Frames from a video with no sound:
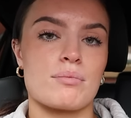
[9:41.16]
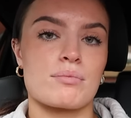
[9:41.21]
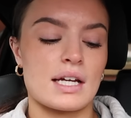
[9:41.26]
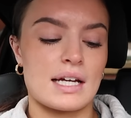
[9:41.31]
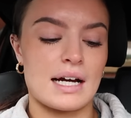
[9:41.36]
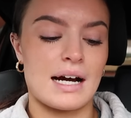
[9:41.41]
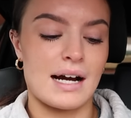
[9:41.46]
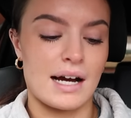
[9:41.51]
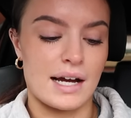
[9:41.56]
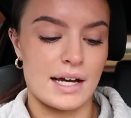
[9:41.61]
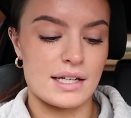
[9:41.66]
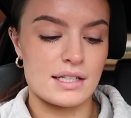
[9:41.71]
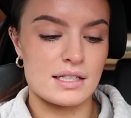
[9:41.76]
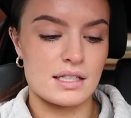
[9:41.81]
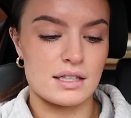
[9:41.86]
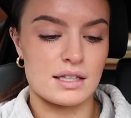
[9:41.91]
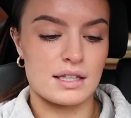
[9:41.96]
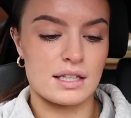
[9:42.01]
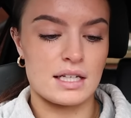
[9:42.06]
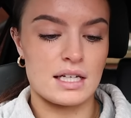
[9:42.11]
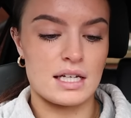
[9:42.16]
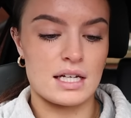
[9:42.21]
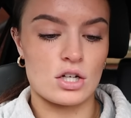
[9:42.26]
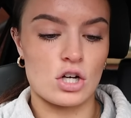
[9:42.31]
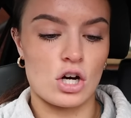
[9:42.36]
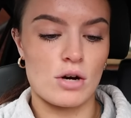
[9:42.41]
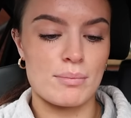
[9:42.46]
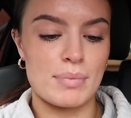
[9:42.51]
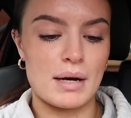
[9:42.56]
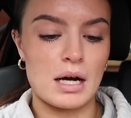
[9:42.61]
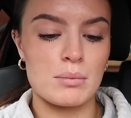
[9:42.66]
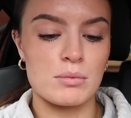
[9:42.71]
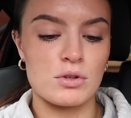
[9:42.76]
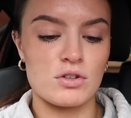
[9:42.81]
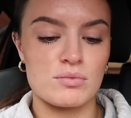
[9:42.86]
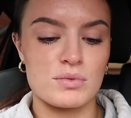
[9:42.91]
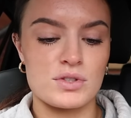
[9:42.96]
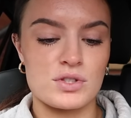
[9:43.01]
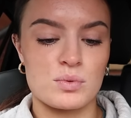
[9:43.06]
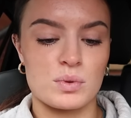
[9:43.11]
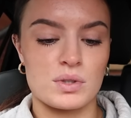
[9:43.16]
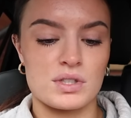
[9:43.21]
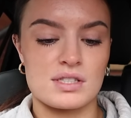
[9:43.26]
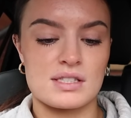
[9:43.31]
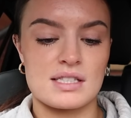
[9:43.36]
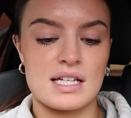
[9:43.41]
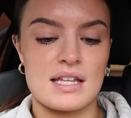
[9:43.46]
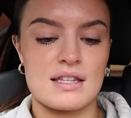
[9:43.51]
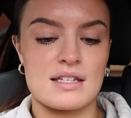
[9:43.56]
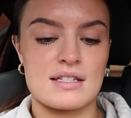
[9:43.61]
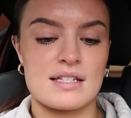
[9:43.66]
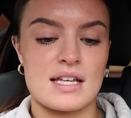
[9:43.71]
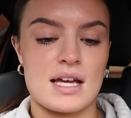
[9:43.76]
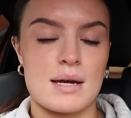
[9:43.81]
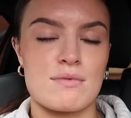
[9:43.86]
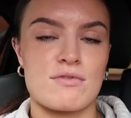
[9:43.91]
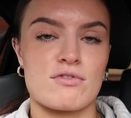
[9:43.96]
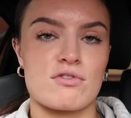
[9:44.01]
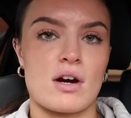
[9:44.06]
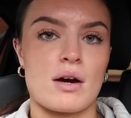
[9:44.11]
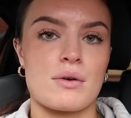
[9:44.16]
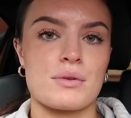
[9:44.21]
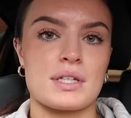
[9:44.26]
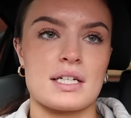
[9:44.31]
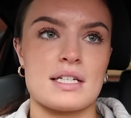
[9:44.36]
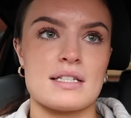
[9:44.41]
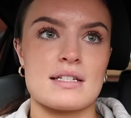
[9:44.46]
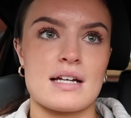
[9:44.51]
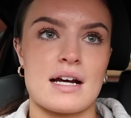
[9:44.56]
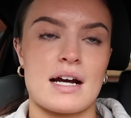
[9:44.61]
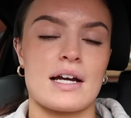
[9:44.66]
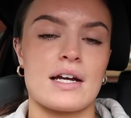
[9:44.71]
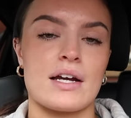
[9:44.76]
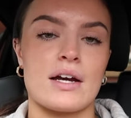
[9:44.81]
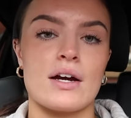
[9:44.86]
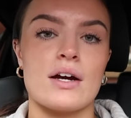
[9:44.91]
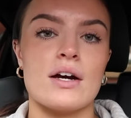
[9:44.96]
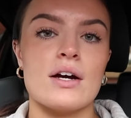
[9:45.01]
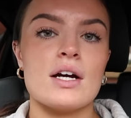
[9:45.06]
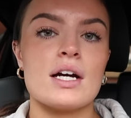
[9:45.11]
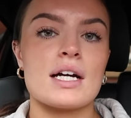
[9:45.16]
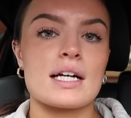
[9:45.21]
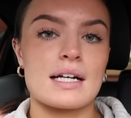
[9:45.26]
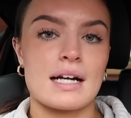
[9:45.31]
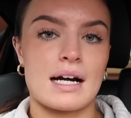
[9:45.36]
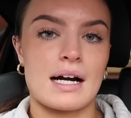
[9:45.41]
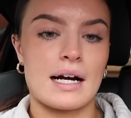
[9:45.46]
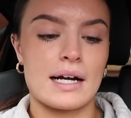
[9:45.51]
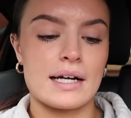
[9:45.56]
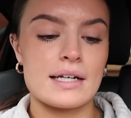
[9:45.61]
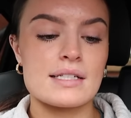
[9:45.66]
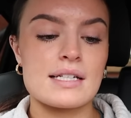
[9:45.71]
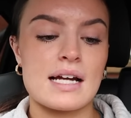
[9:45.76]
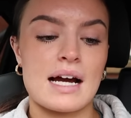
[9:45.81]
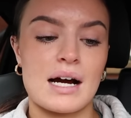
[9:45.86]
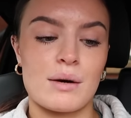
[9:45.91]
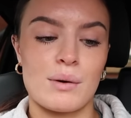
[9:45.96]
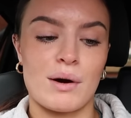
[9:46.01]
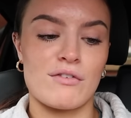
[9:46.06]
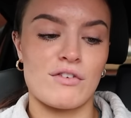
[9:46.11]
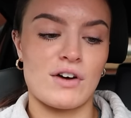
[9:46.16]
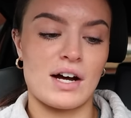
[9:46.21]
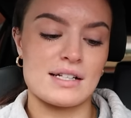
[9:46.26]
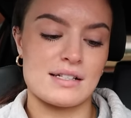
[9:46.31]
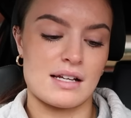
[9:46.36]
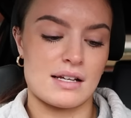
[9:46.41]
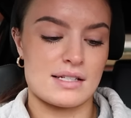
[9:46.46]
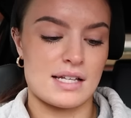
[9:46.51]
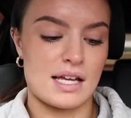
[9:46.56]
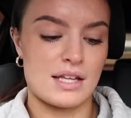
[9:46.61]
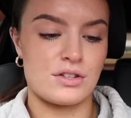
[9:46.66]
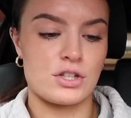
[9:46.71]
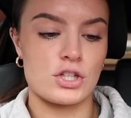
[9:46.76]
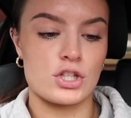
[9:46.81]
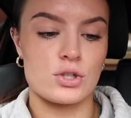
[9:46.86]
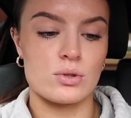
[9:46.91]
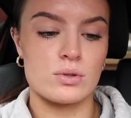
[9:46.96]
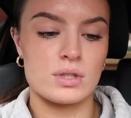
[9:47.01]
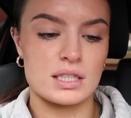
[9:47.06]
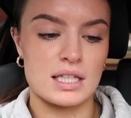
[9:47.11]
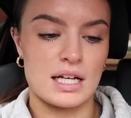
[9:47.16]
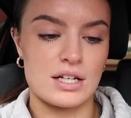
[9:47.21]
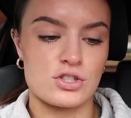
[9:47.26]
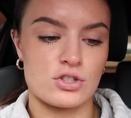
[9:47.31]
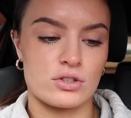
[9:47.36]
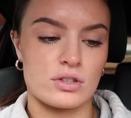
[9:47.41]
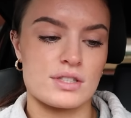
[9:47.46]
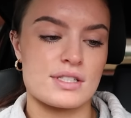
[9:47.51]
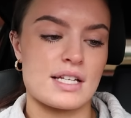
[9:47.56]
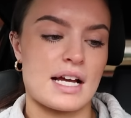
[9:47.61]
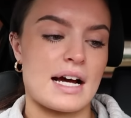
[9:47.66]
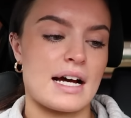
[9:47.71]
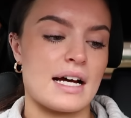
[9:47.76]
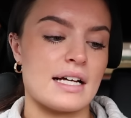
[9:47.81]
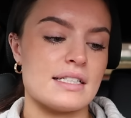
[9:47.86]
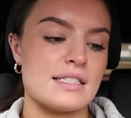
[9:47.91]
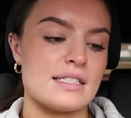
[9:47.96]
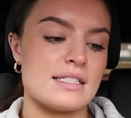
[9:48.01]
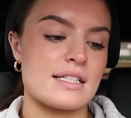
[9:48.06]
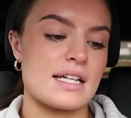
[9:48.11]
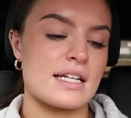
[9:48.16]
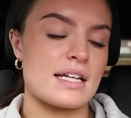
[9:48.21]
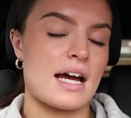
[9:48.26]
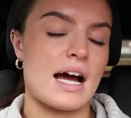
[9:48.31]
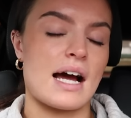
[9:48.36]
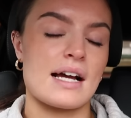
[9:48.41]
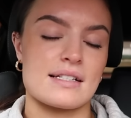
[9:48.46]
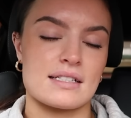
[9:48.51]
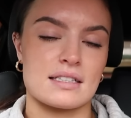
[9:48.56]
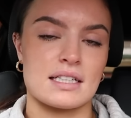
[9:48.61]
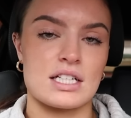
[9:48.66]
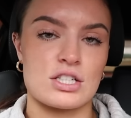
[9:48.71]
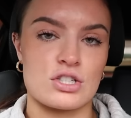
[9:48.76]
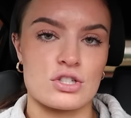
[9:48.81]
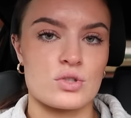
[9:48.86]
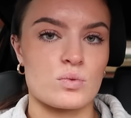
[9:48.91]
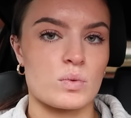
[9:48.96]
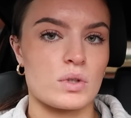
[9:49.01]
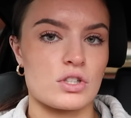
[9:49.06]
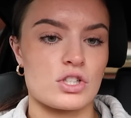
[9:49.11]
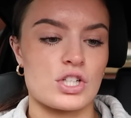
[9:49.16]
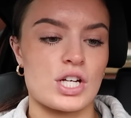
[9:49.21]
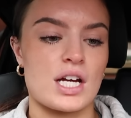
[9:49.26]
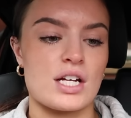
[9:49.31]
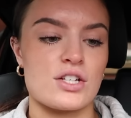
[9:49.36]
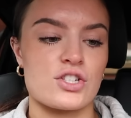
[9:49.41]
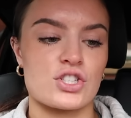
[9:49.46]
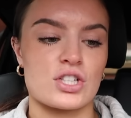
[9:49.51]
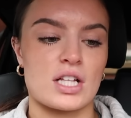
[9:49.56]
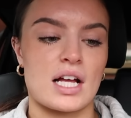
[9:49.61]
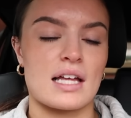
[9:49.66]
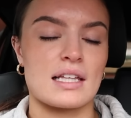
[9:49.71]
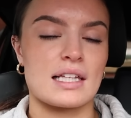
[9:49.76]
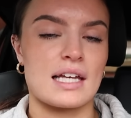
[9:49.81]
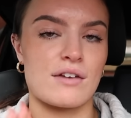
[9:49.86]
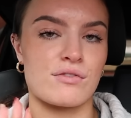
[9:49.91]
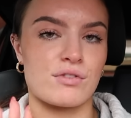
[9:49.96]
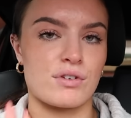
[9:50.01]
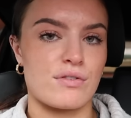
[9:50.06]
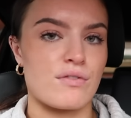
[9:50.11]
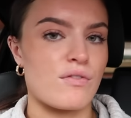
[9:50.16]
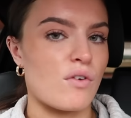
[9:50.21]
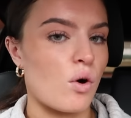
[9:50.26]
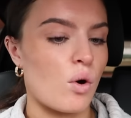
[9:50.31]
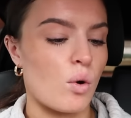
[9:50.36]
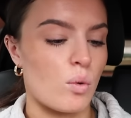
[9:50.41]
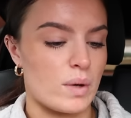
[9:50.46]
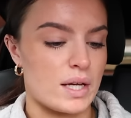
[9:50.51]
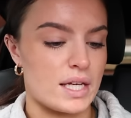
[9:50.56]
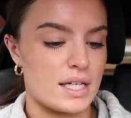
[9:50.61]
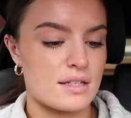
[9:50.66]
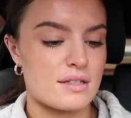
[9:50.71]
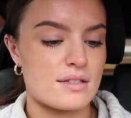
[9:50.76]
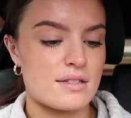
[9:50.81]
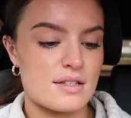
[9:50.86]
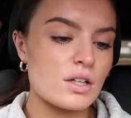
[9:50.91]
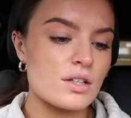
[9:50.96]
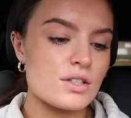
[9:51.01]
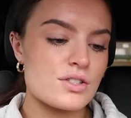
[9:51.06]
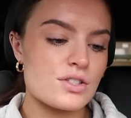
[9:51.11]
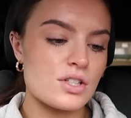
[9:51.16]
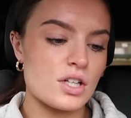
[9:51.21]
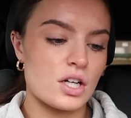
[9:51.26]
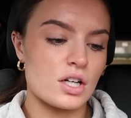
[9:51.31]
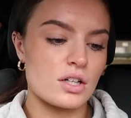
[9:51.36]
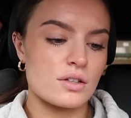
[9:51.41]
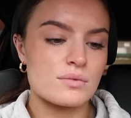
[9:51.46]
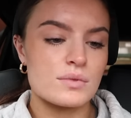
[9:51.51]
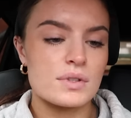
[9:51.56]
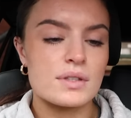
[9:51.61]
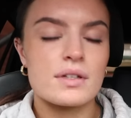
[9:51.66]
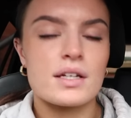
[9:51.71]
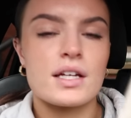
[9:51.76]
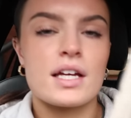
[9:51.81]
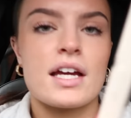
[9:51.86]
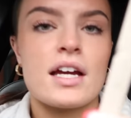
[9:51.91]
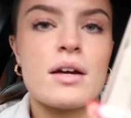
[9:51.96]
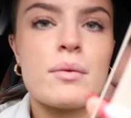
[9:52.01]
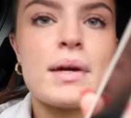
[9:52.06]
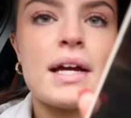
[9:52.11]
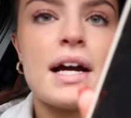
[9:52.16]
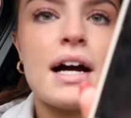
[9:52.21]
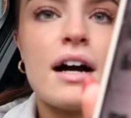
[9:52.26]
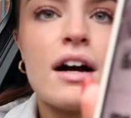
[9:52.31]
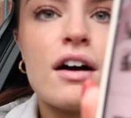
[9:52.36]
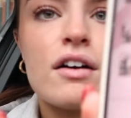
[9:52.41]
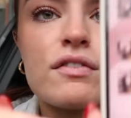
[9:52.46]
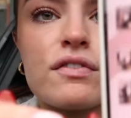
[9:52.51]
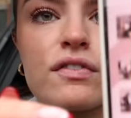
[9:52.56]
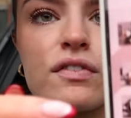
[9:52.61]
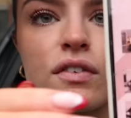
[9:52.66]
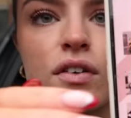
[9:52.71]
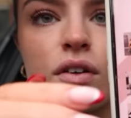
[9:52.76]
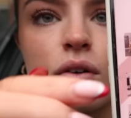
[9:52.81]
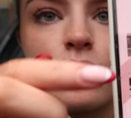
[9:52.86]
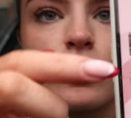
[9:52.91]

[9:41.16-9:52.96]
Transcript: guide, the compound movements will stay the same throughout the entire guide. However, as I said, the unilaterals and isolations will change slightly every 4 weeks. So here we have